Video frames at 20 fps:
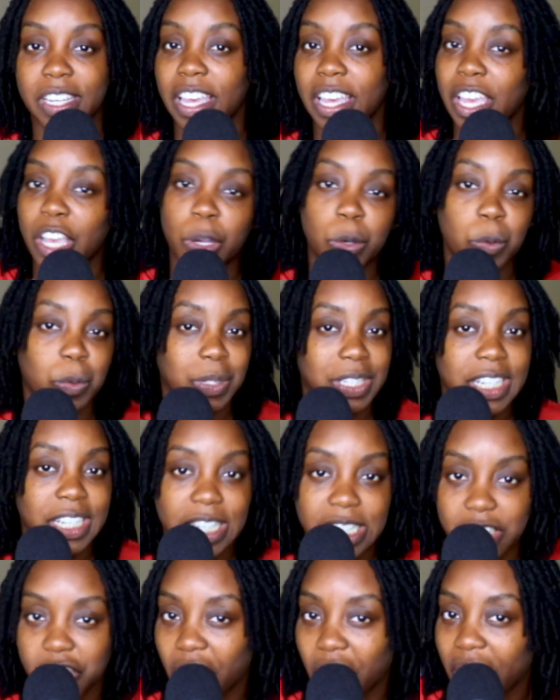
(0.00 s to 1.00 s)
we dig
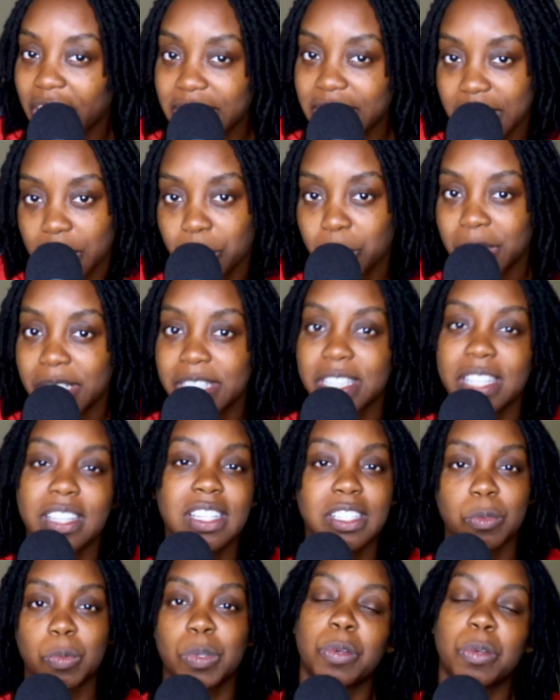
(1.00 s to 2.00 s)
into our series. And
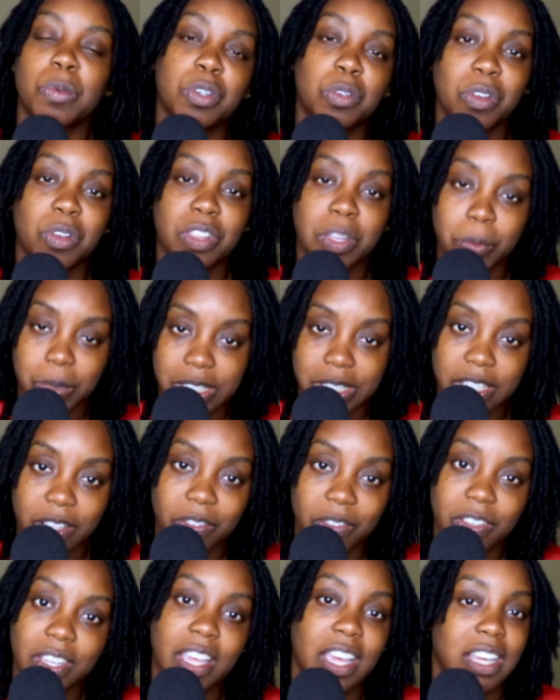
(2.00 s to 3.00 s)
this week, we're doing The
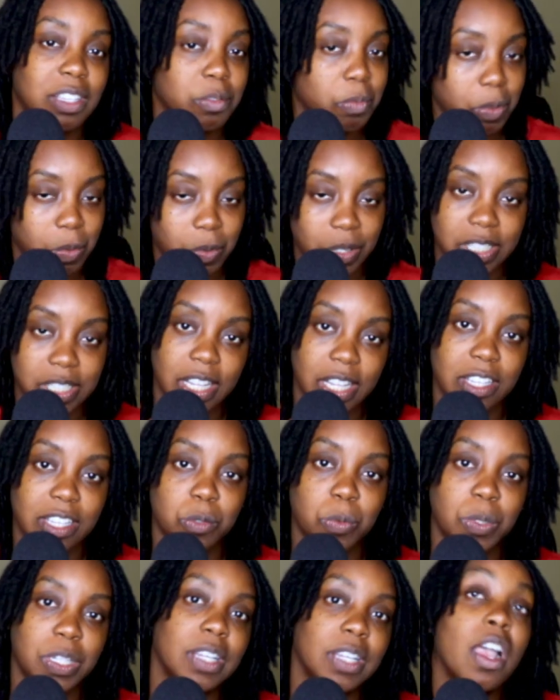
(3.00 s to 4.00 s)
Pacific, as we was last
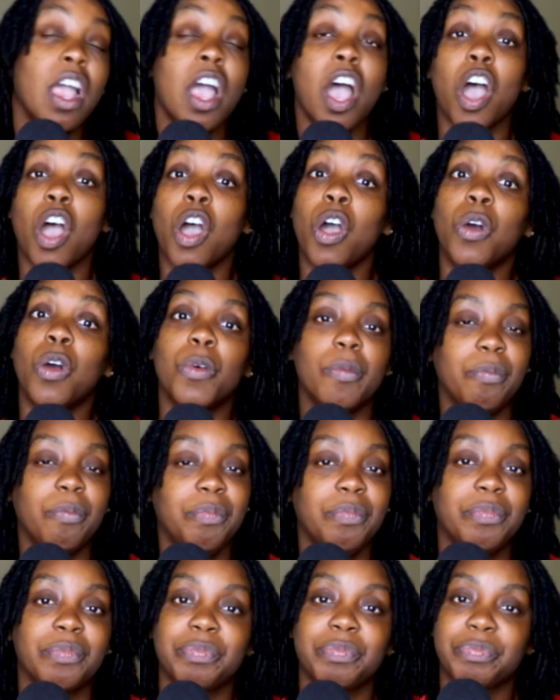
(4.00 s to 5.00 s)
week. Oh,
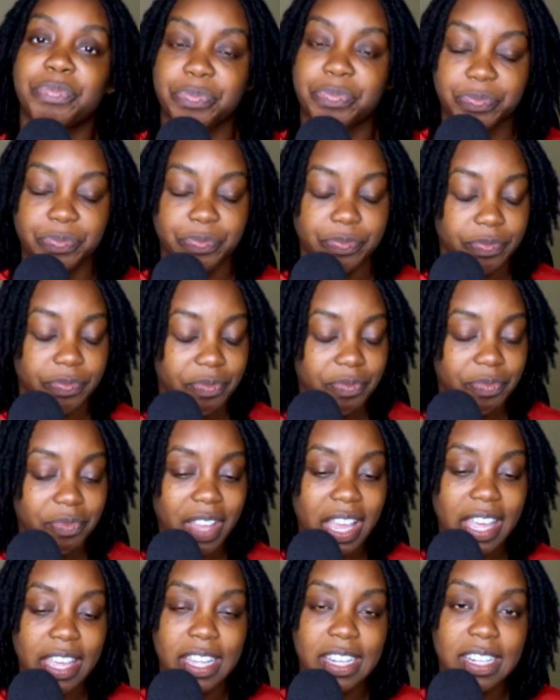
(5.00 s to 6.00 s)

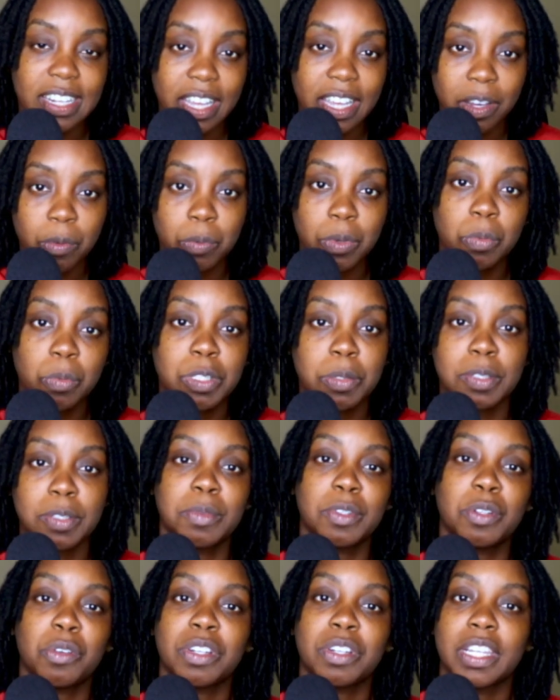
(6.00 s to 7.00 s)
and Deadwood. We're supposed to be
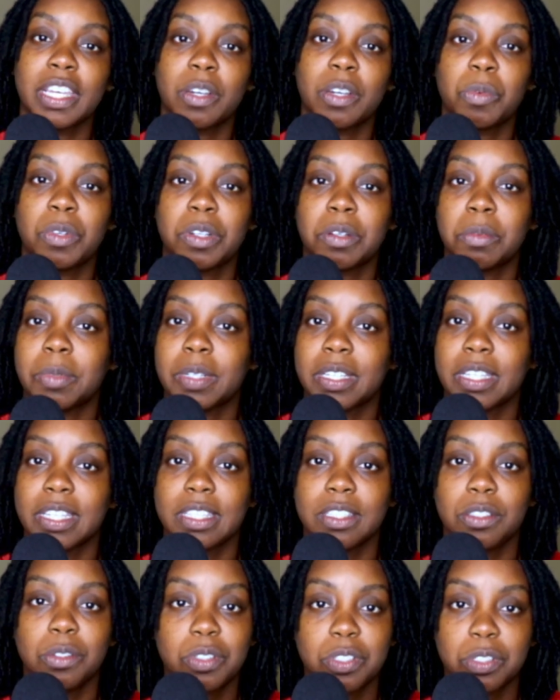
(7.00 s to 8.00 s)
doing Deadwood, but
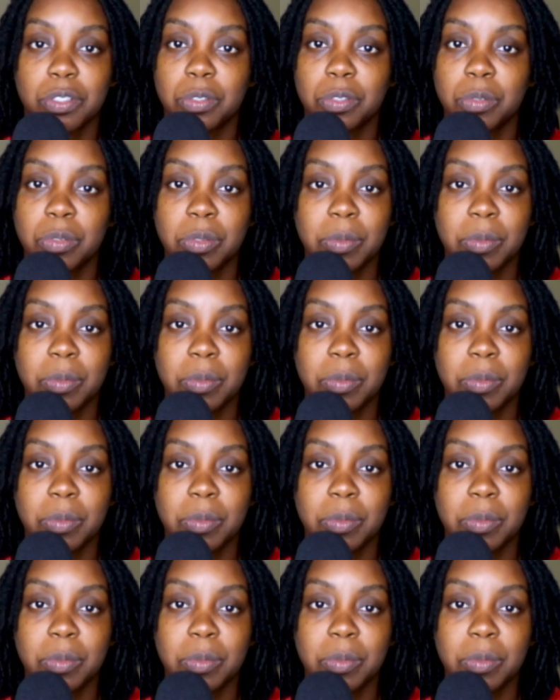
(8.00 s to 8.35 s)
YouTube...